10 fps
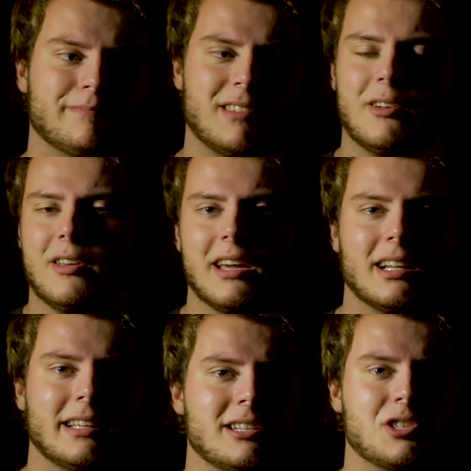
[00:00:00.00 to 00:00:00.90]
you get at
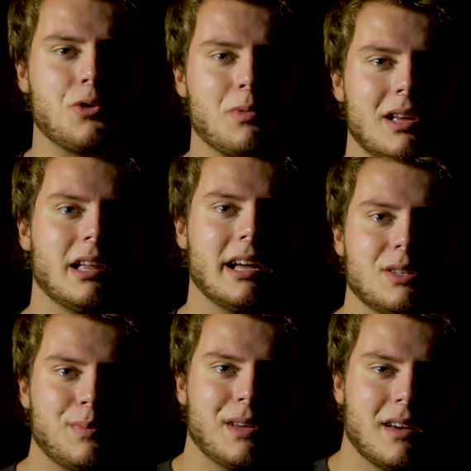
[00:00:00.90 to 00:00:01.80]
least 3 lights,
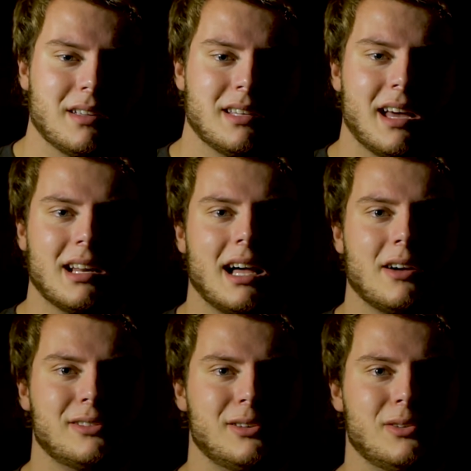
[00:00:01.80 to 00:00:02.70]
because that
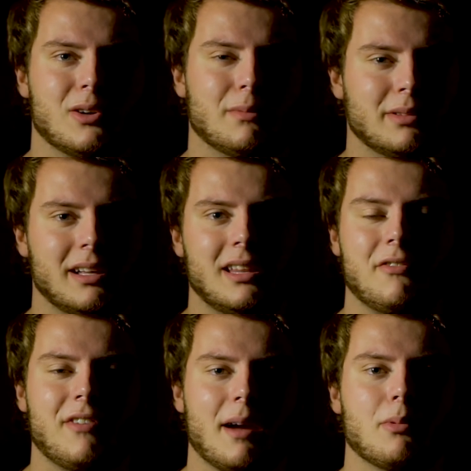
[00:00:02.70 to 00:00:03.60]
allows you to completely
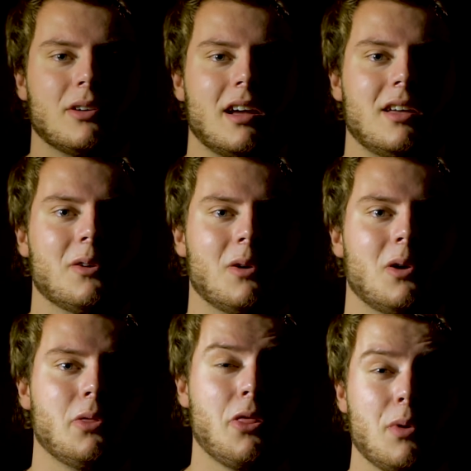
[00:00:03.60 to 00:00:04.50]
fabricate your
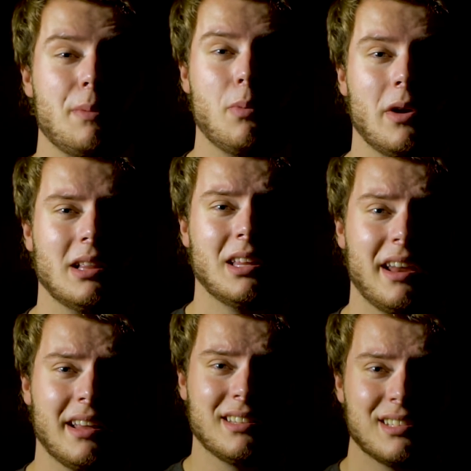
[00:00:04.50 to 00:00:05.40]
own 3-point
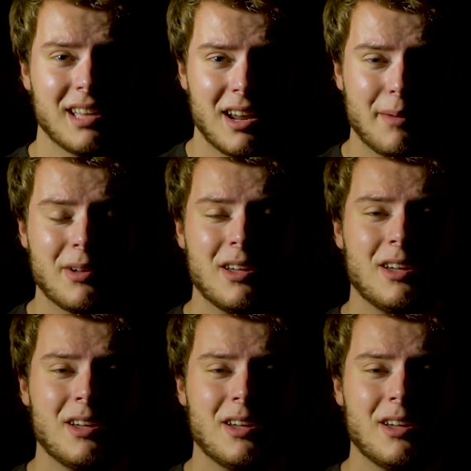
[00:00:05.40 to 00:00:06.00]
lighting setup,